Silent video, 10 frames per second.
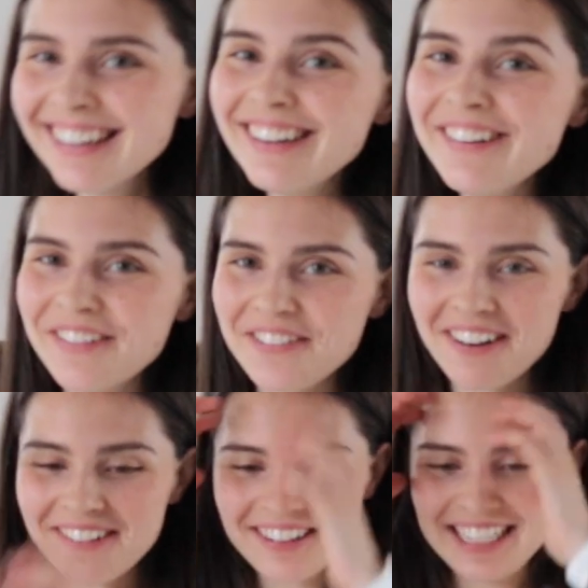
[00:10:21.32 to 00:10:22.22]
not
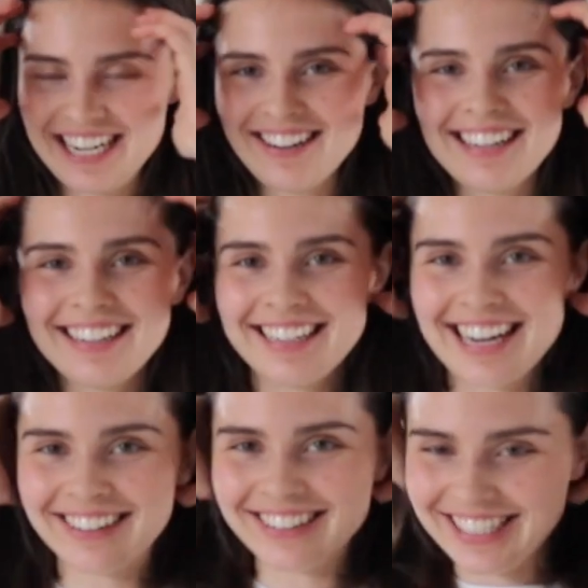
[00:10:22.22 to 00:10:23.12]
very well decorated
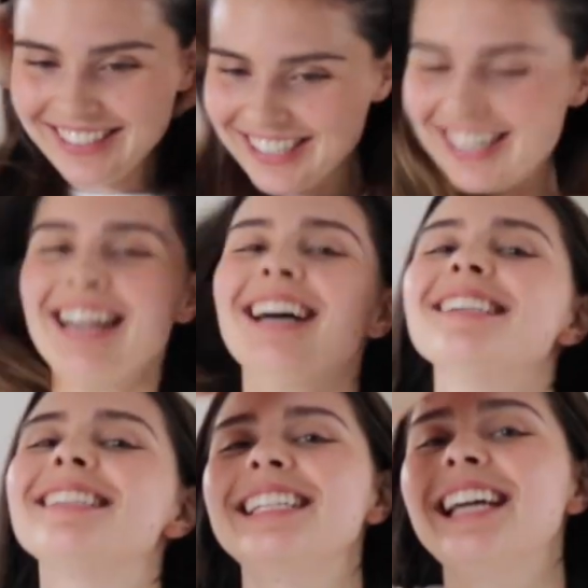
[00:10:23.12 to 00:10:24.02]
yet Christmas tree. I
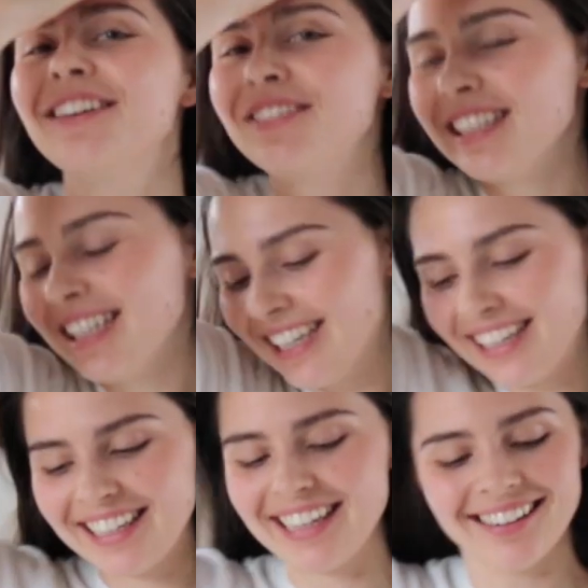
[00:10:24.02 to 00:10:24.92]
still have
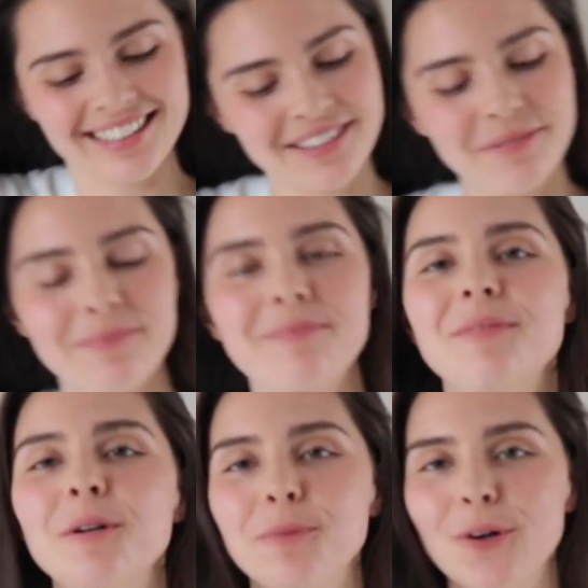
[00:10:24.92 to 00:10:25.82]
to get some
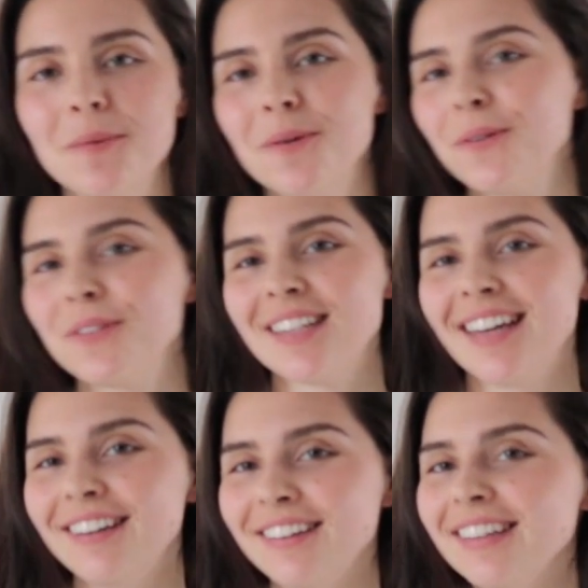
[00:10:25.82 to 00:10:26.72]
baubles
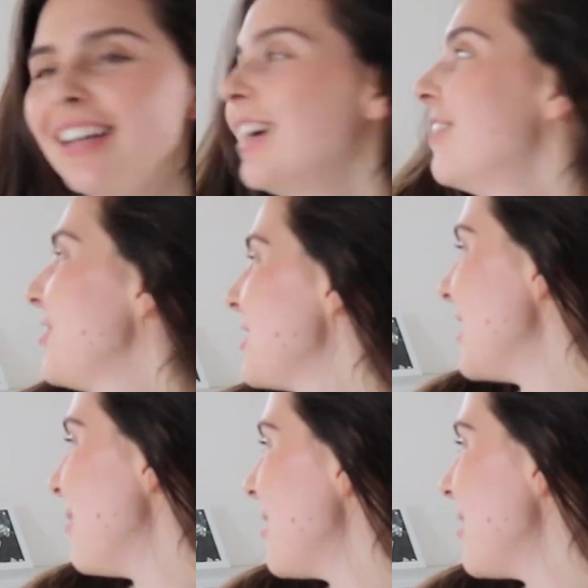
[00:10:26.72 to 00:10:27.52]
and fix it up,